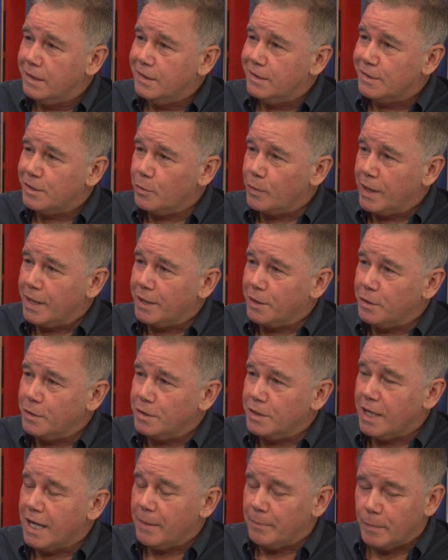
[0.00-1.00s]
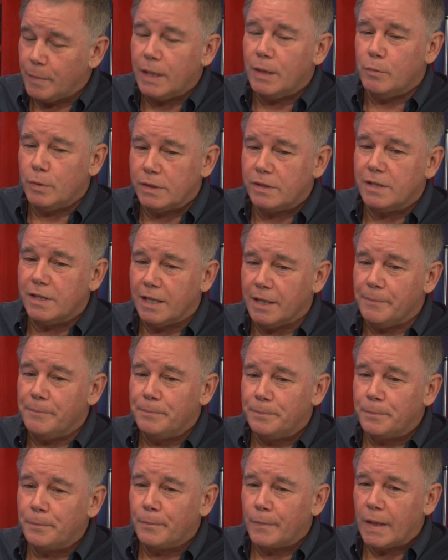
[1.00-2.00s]
So we had a good time, but it was uh,
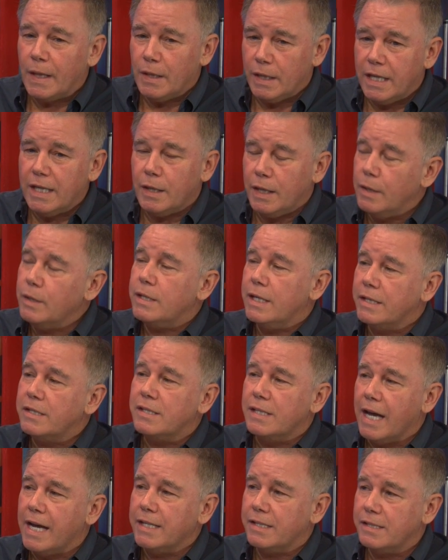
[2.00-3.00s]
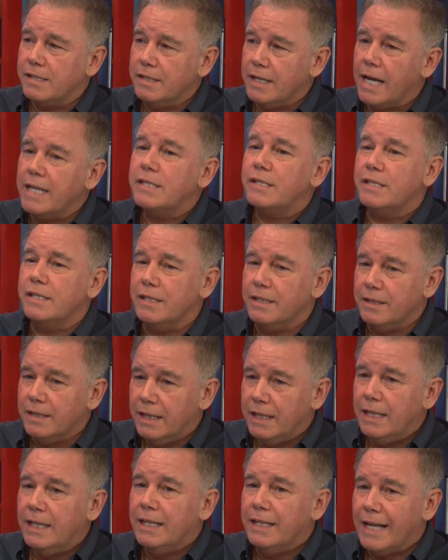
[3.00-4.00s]
it, it, it's nice, nice to
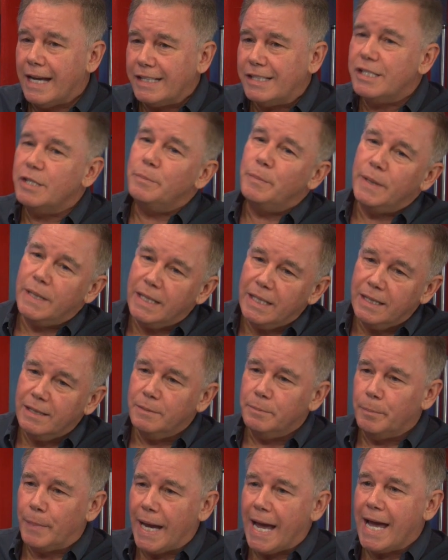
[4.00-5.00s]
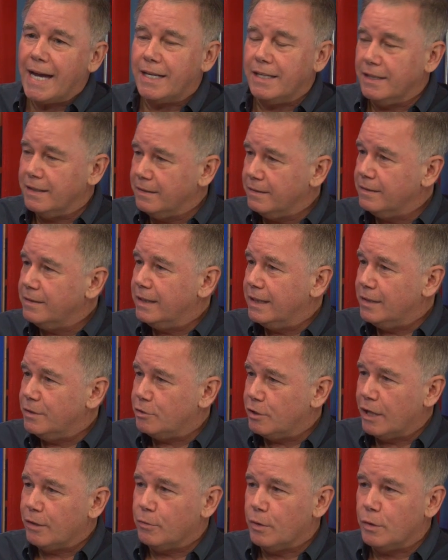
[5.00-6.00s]
nice to be back in in
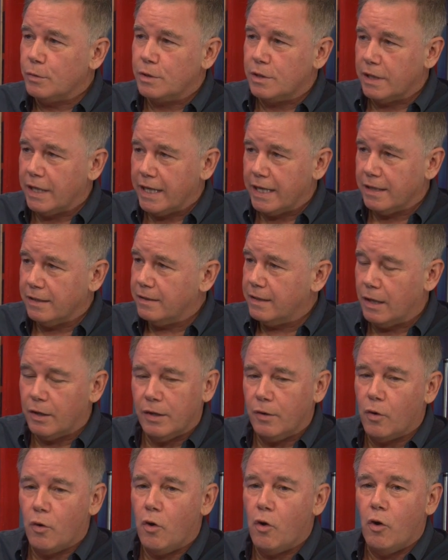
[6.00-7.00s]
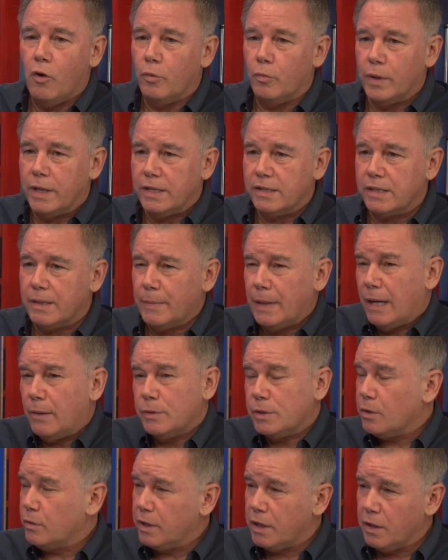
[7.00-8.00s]
Jay Roach land always. I mean, I
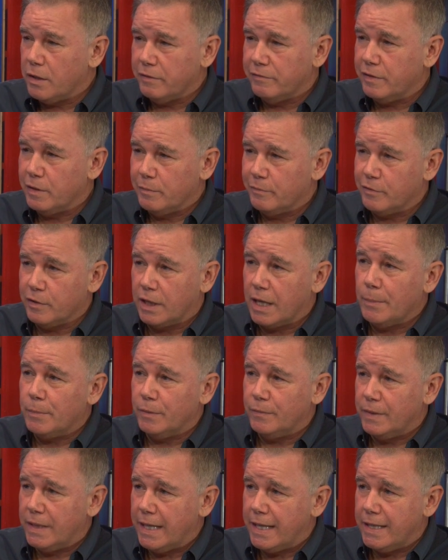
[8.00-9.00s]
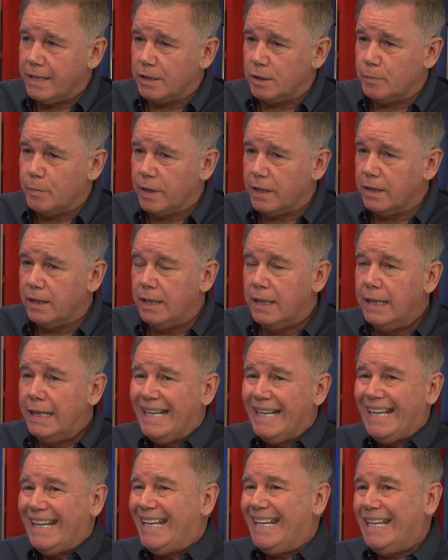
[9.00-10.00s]
was only on the film for a couple of days, but
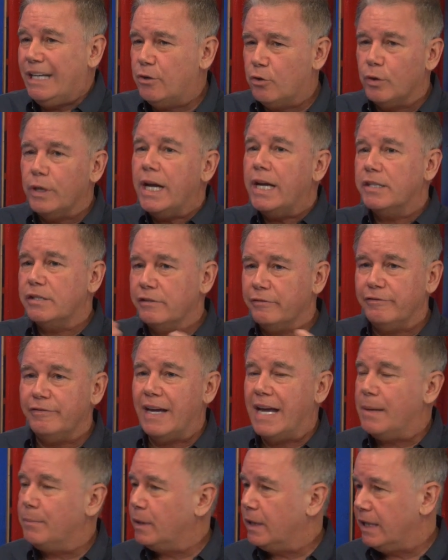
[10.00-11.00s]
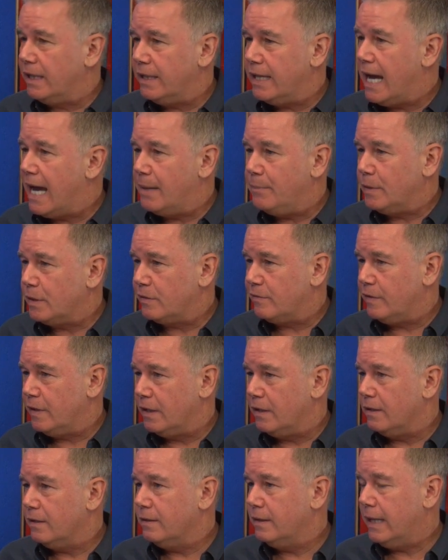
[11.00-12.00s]
he creates a family
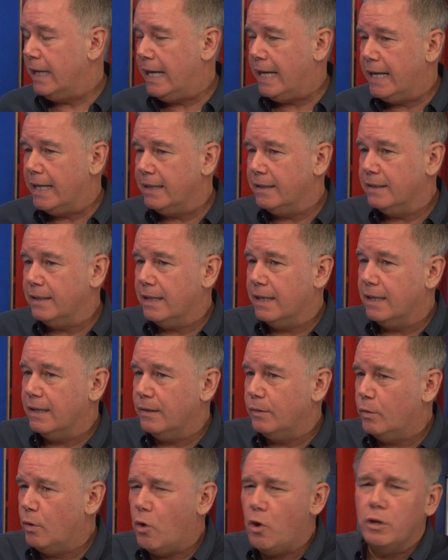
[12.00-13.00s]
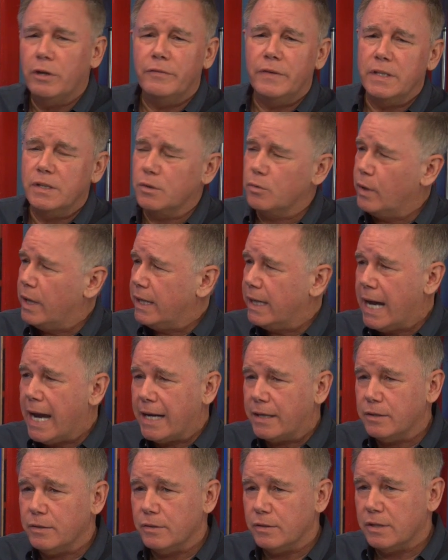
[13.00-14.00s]
atmosphere, and uh, all of these great
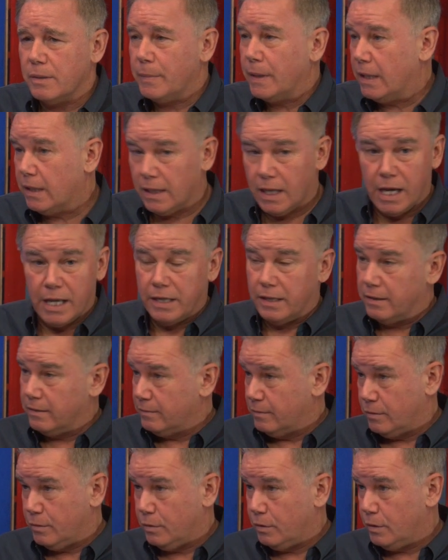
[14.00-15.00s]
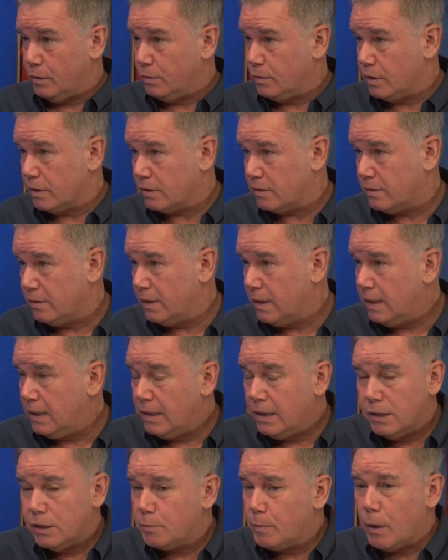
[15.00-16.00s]
actors. I mean, Elena, who you just
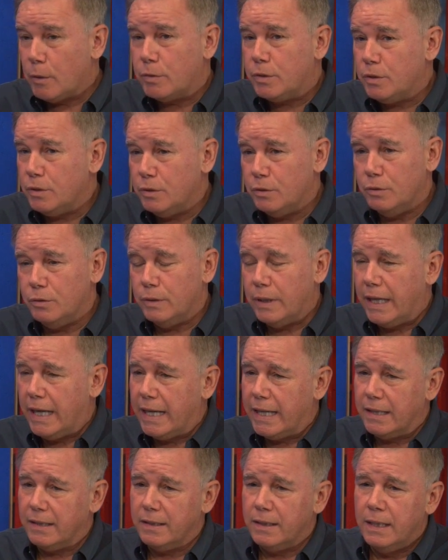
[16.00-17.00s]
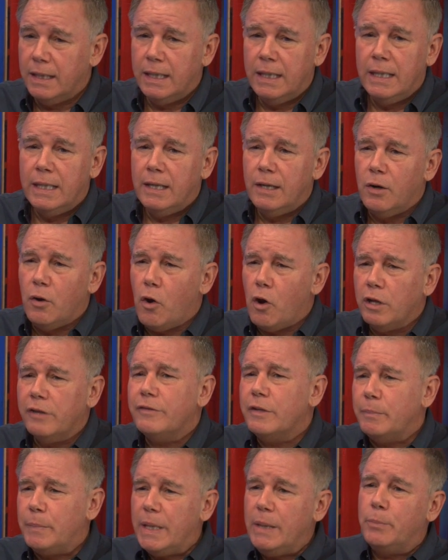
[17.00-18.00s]
spoke to, and all
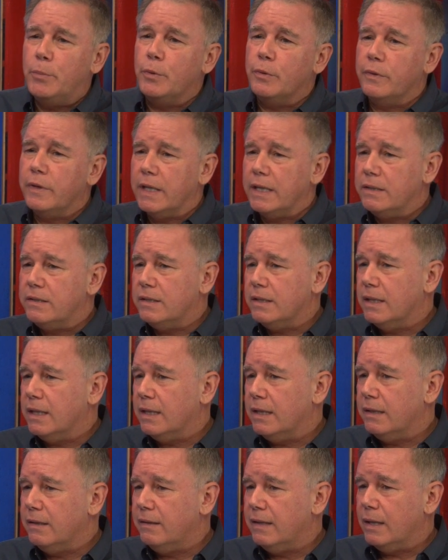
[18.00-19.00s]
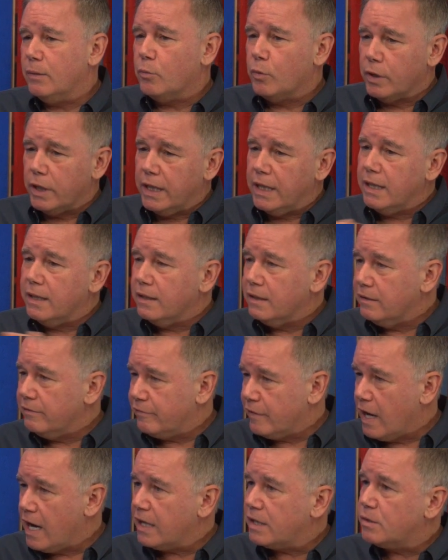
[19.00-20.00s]
of the people that uh, that were in the
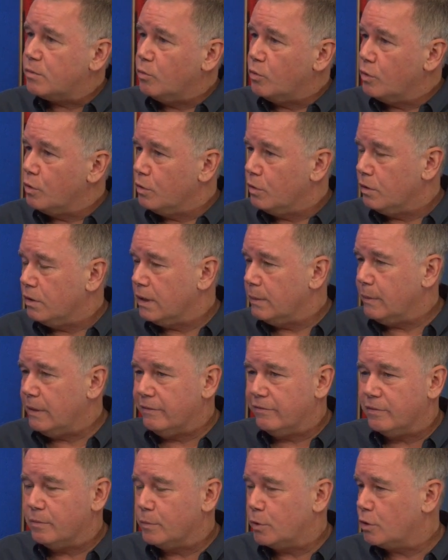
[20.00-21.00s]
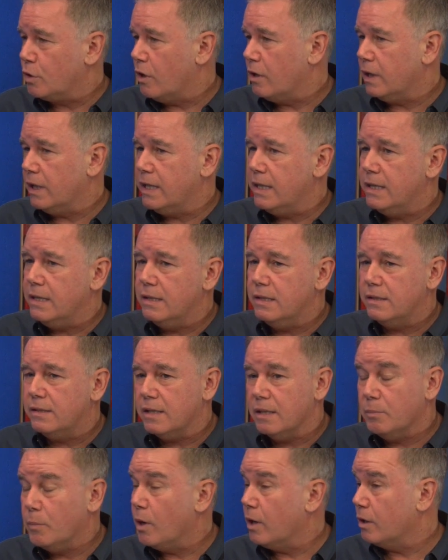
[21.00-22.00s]
Fox world. I mean, from Charlize
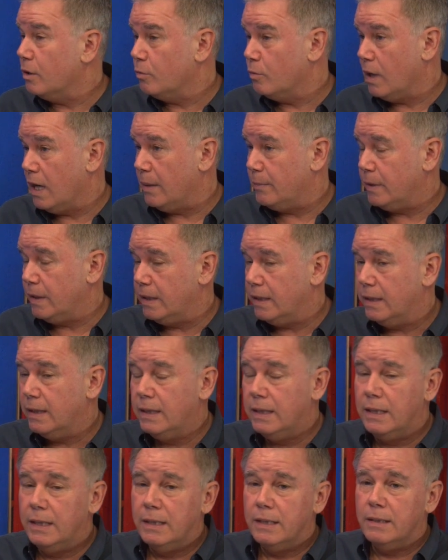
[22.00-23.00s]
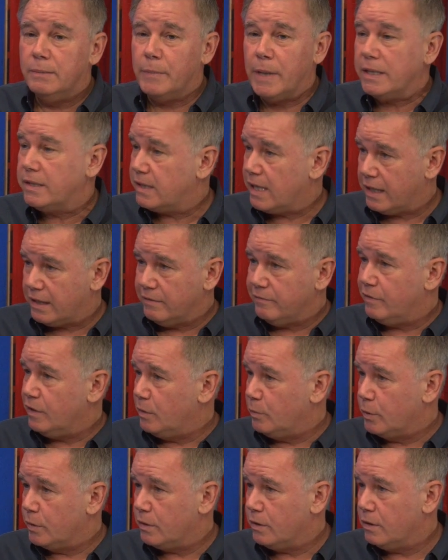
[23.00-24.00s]
and Margot Robbie, my second
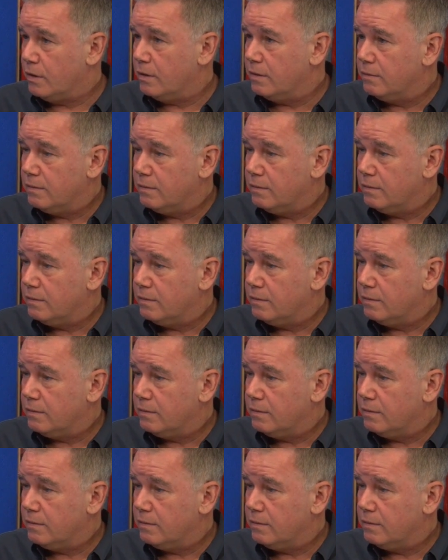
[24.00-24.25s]
film with her